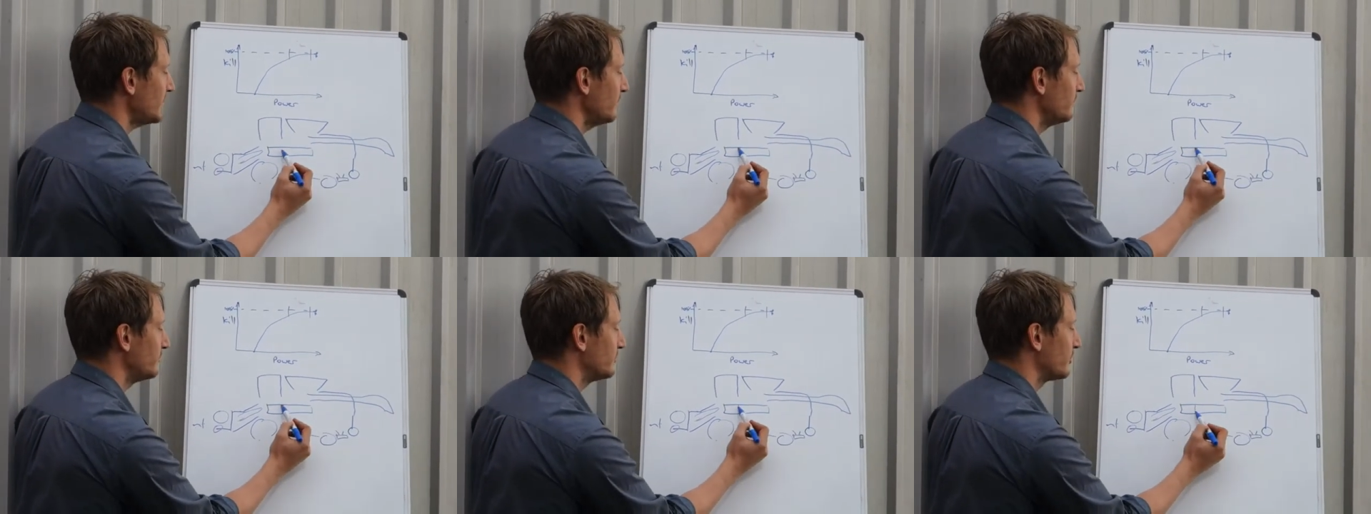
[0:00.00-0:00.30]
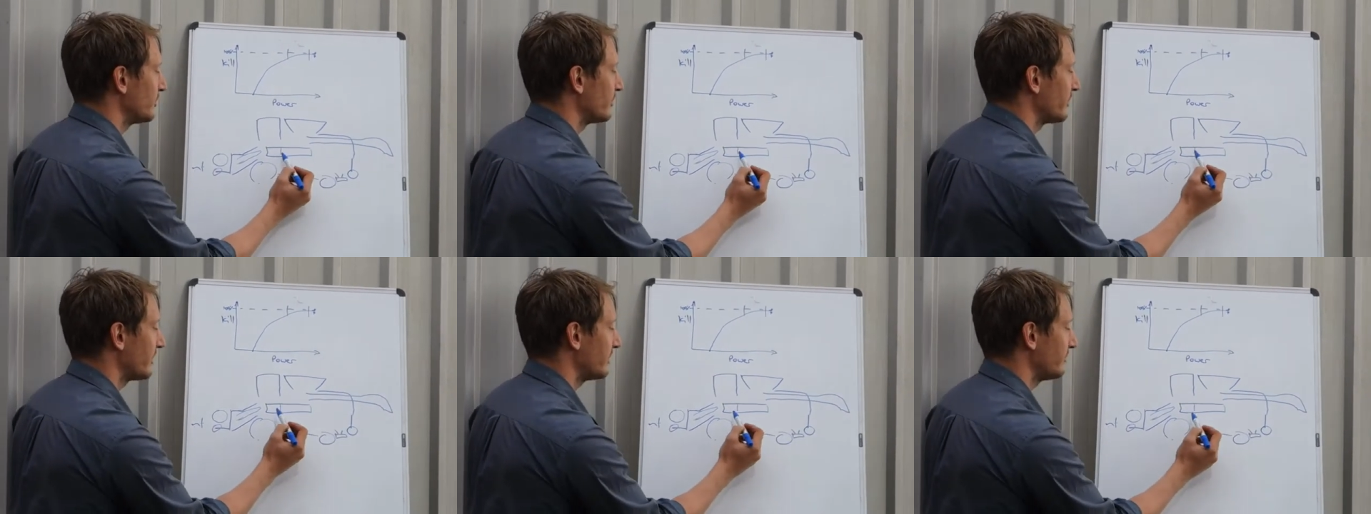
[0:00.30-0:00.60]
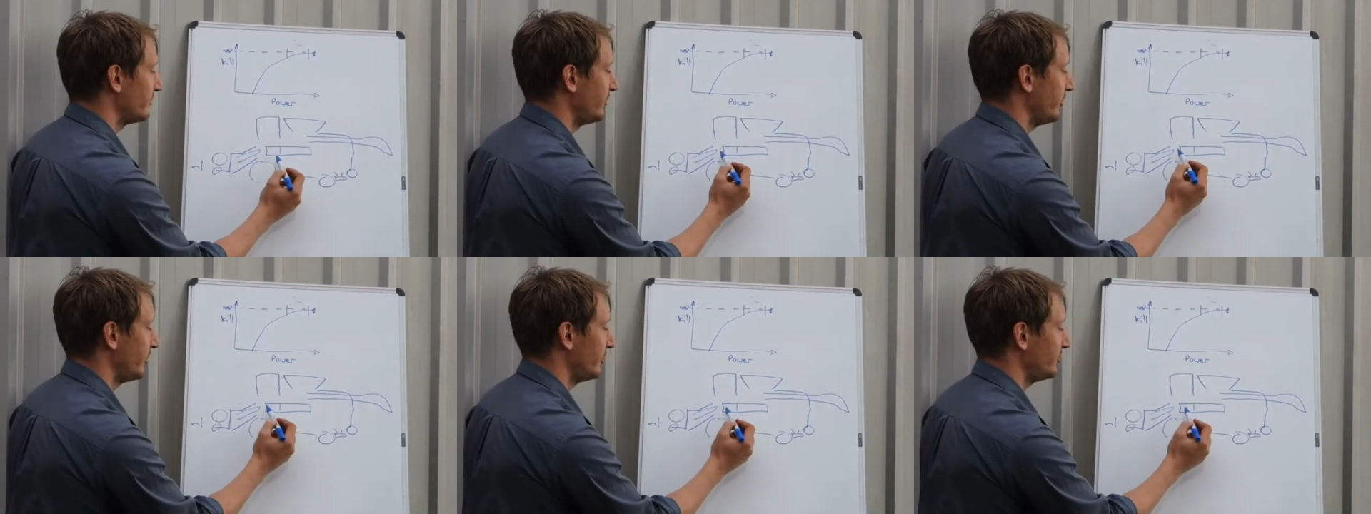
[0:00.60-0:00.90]
sort of got
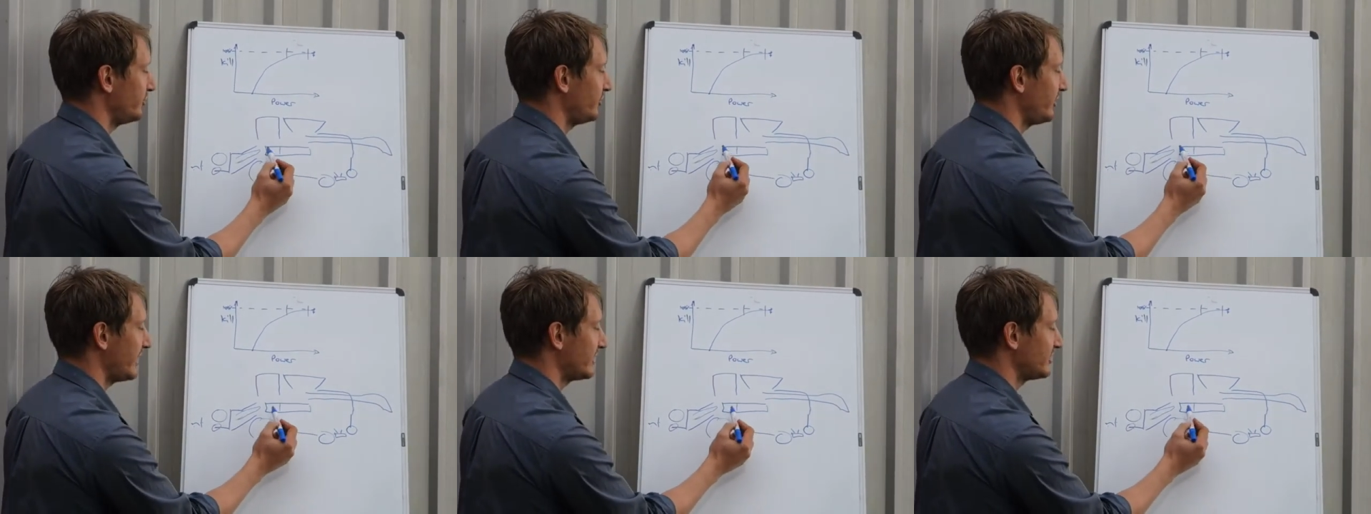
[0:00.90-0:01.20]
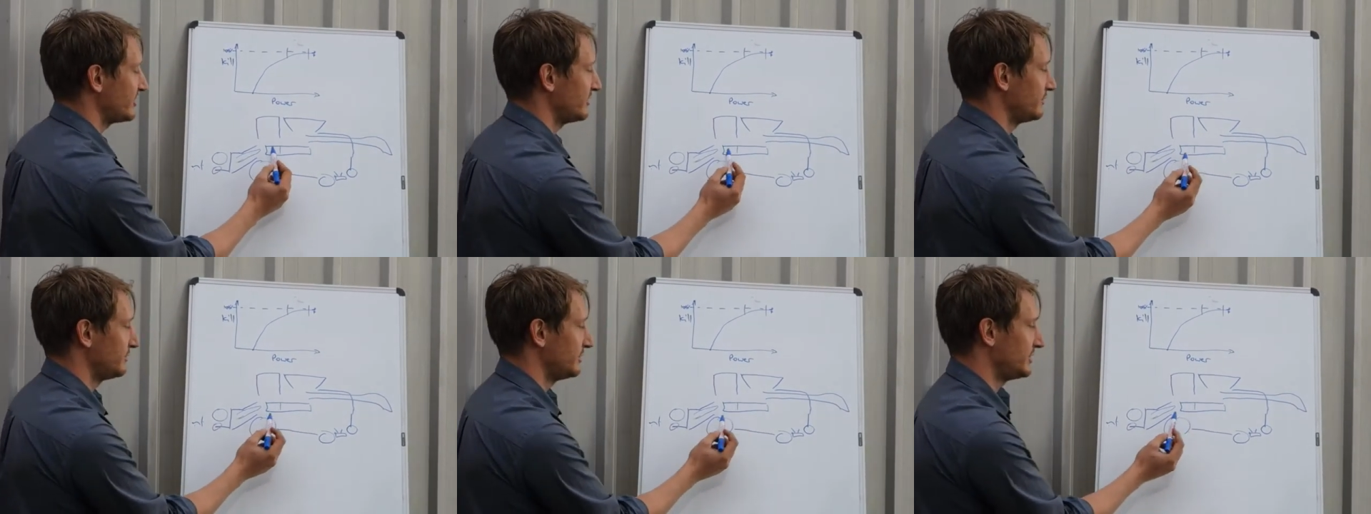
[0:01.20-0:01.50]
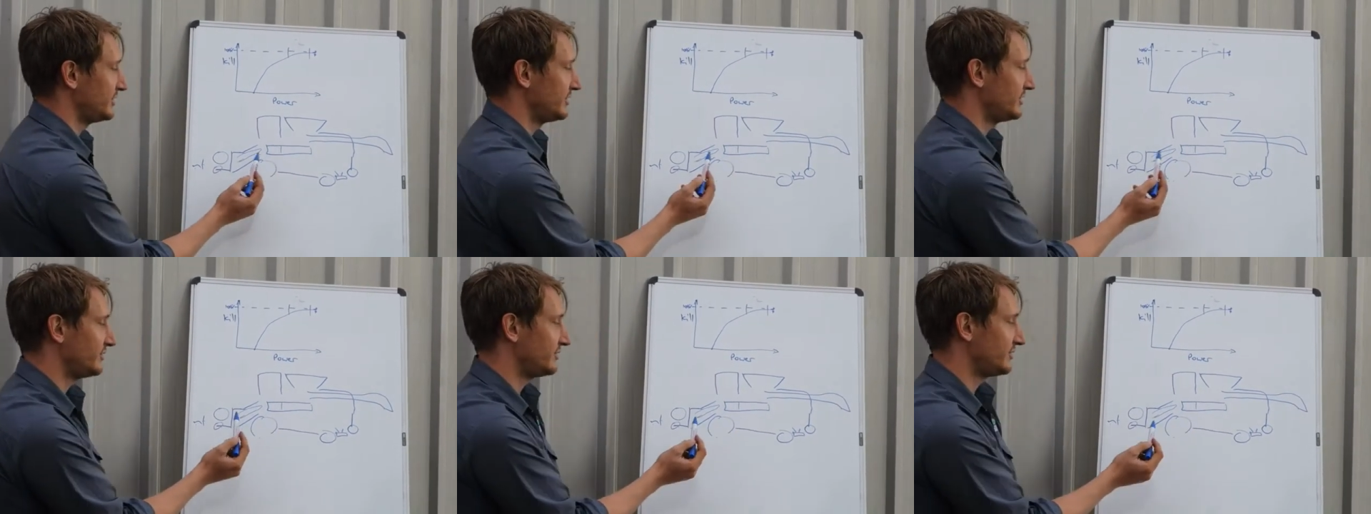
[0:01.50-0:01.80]
the first section
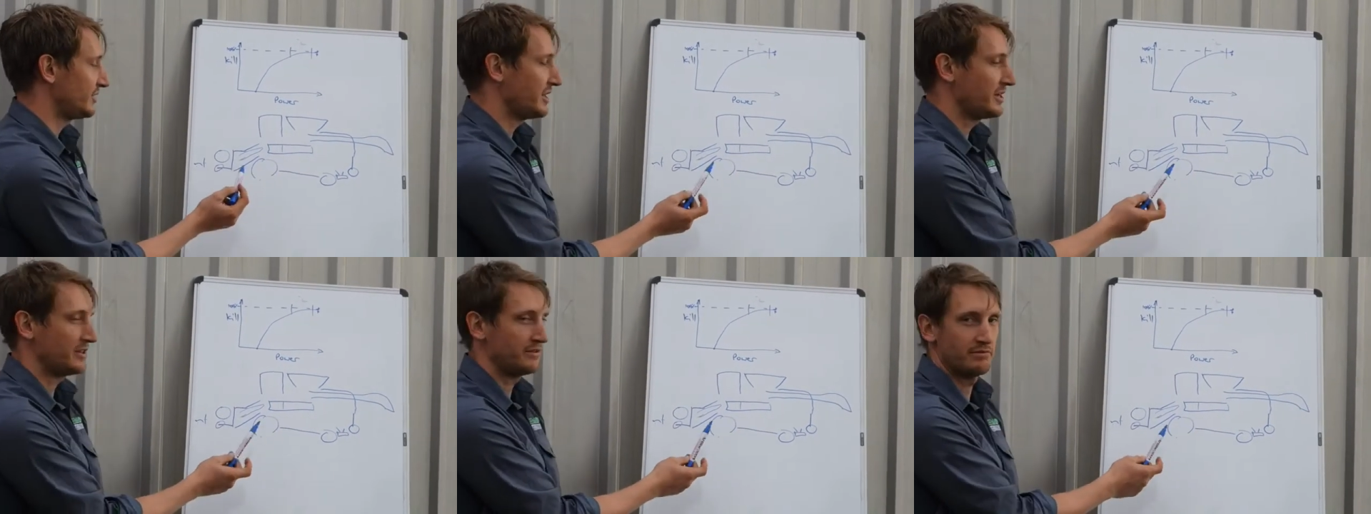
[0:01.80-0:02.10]
which is